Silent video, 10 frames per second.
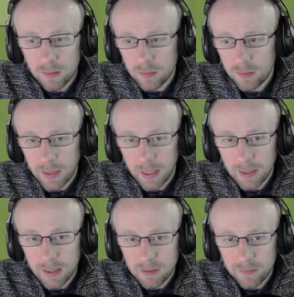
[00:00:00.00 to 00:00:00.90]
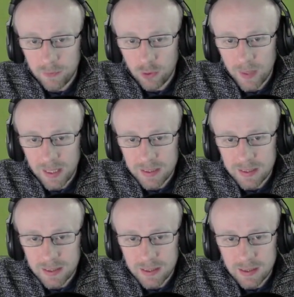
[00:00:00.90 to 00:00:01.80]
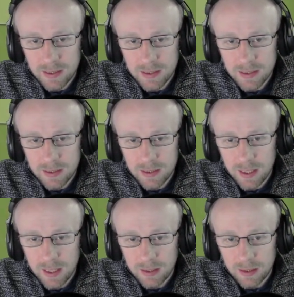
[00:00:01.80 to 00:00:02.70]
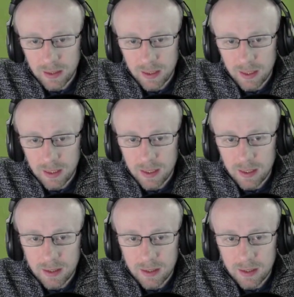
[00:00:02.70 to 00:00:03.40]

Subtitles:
Okay, let's fall back slightly here.